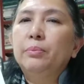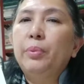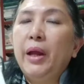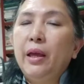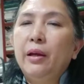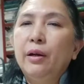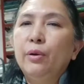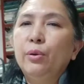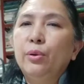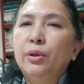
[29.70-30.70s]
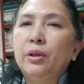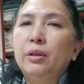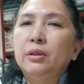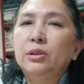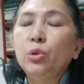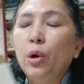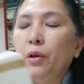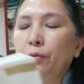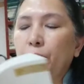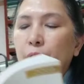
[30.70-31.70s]
prayer or
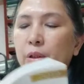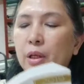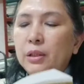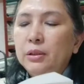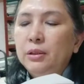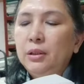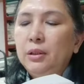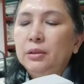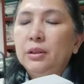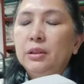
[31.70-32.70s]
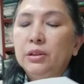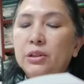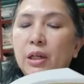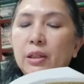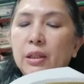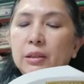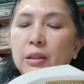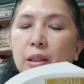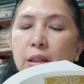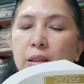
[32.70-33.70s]
story for today is si Sis
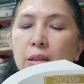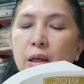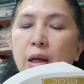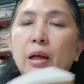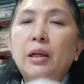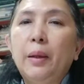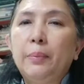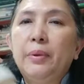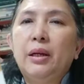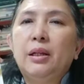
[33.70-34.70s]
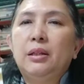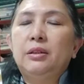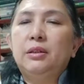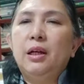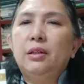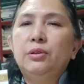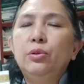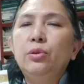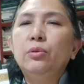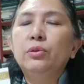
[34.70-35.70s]
Geraldine Gabriel Catra. So,
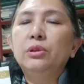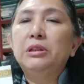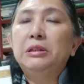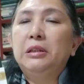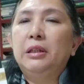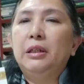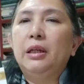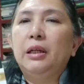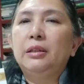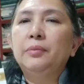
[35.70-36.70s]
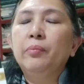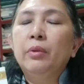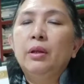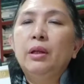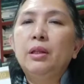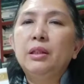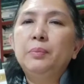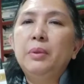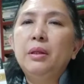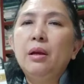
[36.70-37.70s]
yung shinier niya is, it has
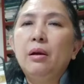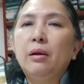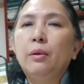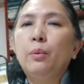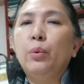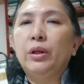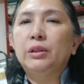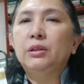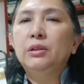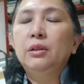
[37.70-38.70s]
been her wish